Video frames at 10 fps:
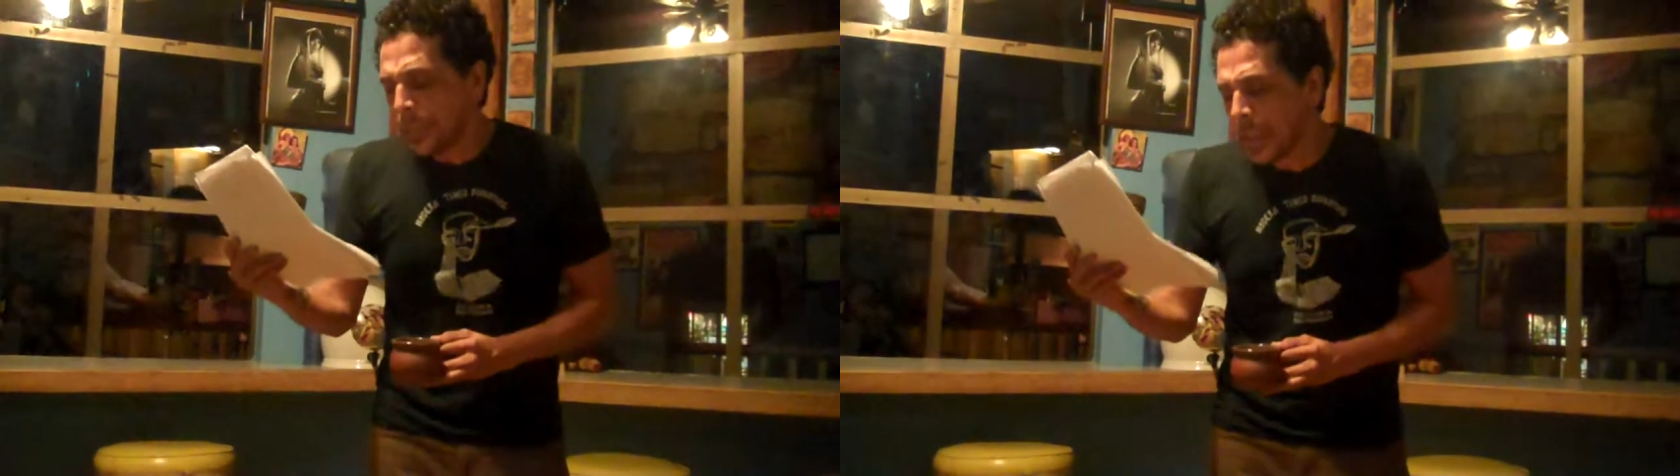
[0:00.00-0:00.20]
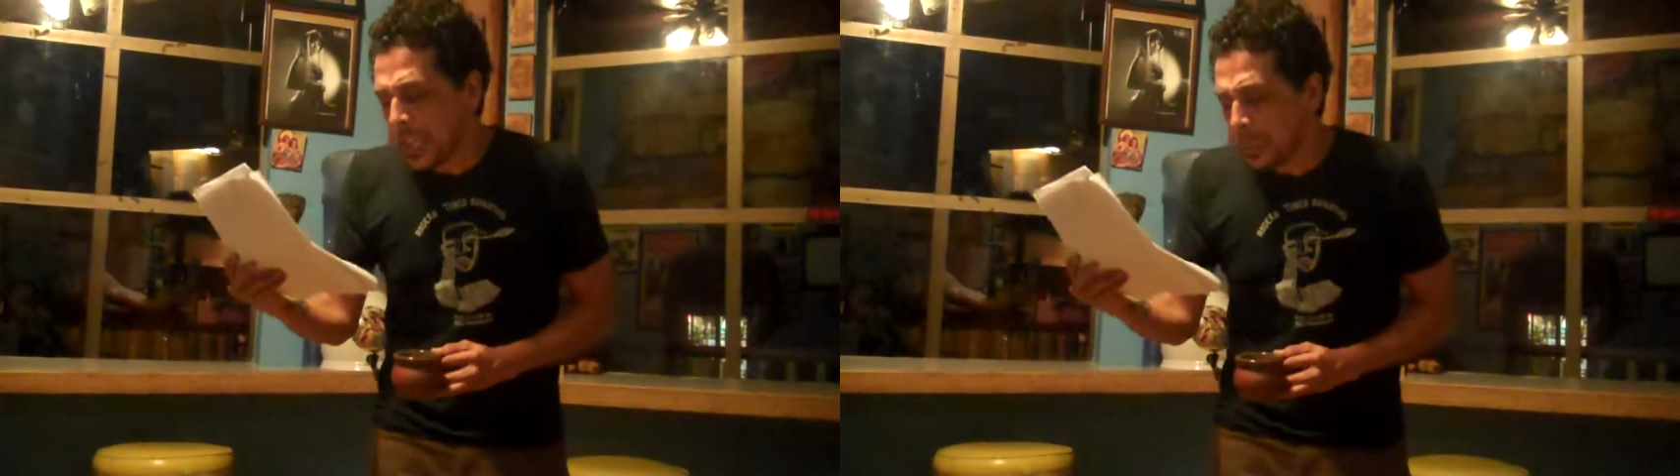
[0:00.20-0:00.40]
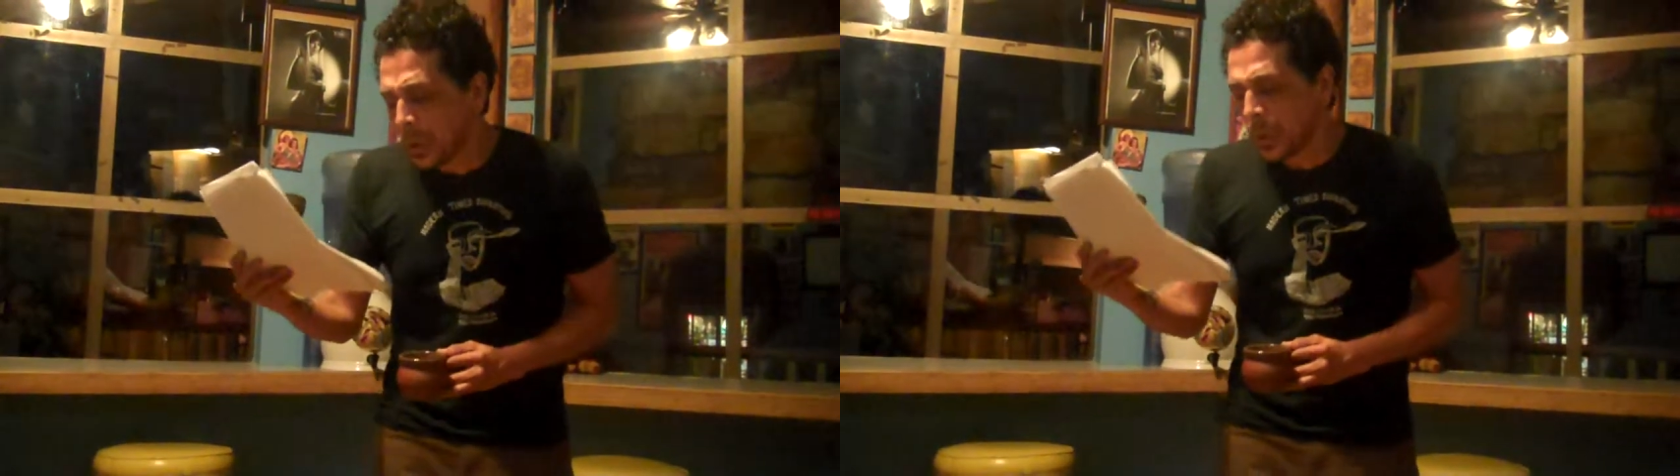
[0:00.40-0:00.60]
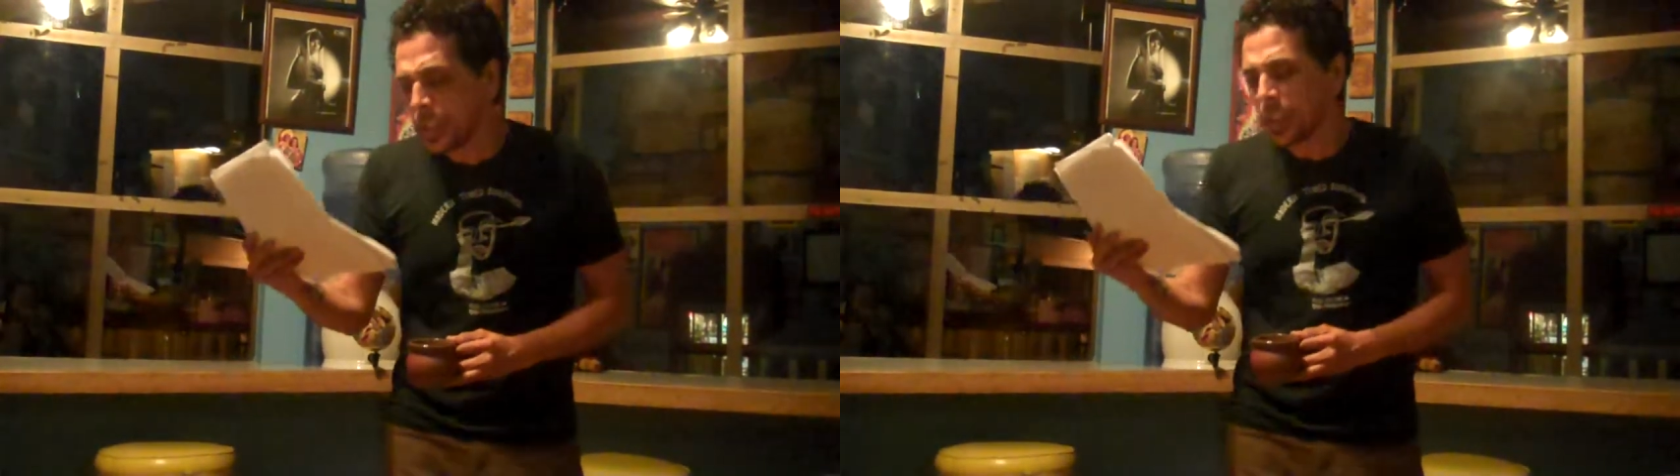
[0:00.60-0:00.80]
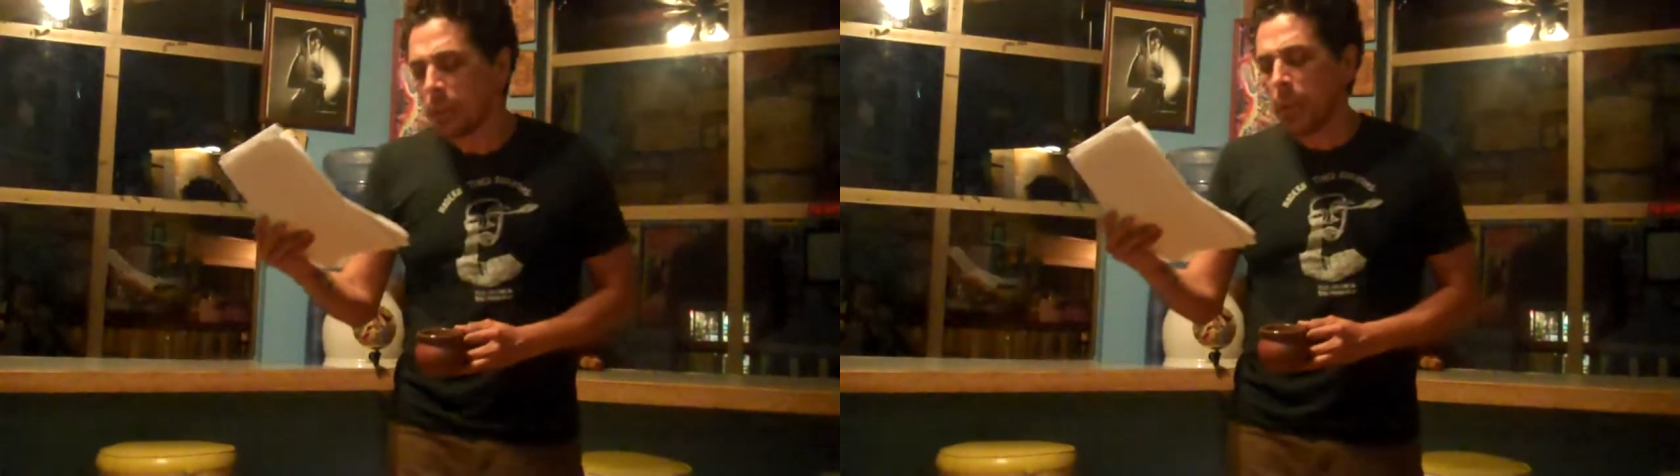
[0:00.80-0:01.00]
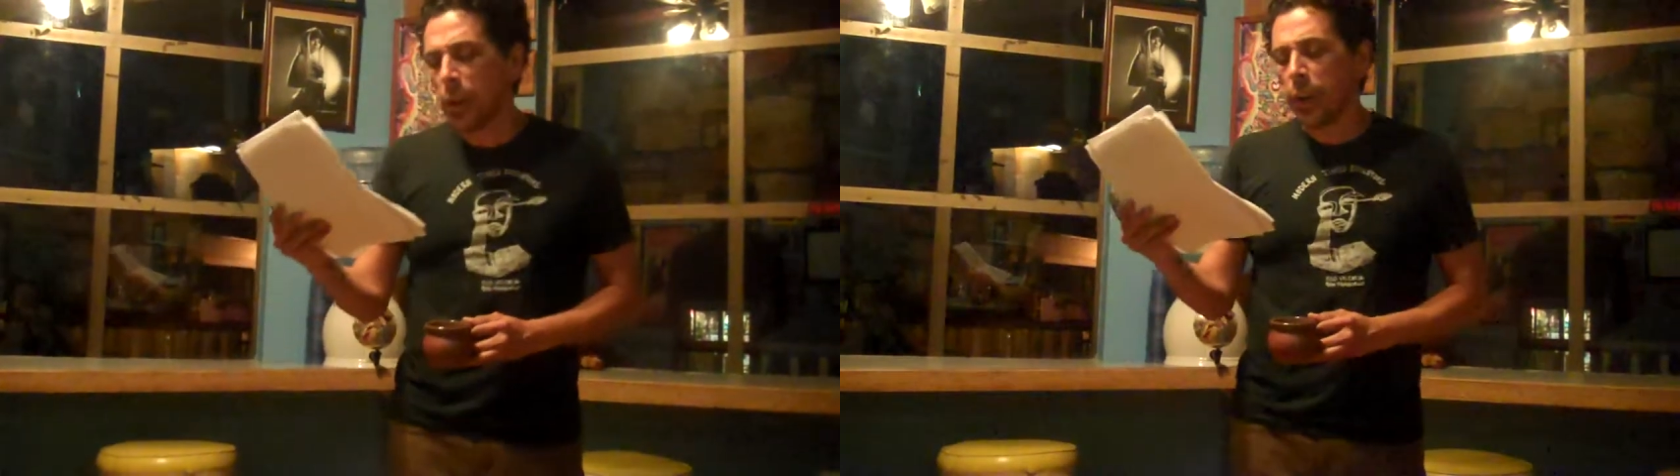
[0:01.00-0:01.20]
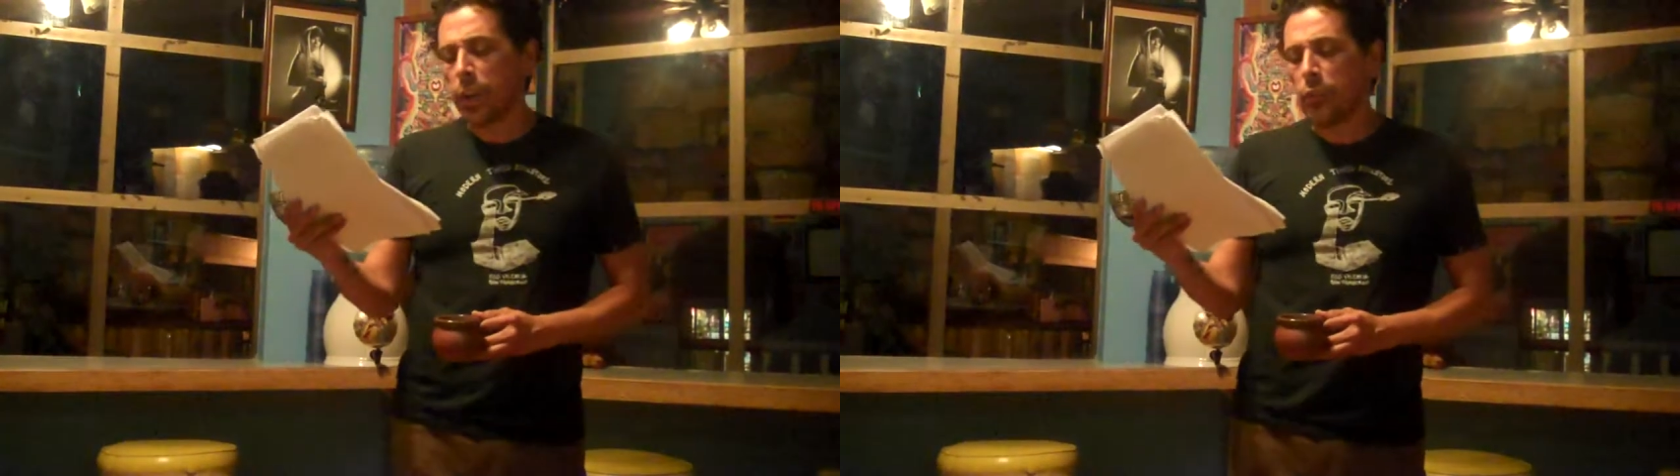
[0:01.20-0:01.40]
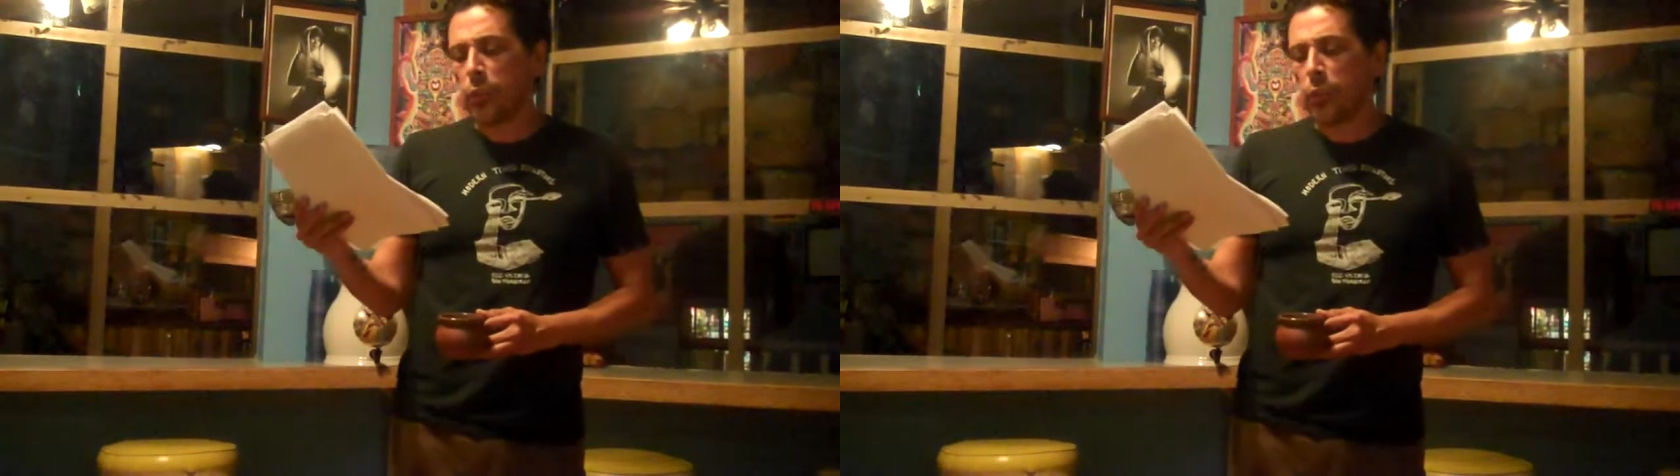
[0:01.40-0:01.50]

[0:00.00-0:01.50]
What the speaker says: the immigrant's American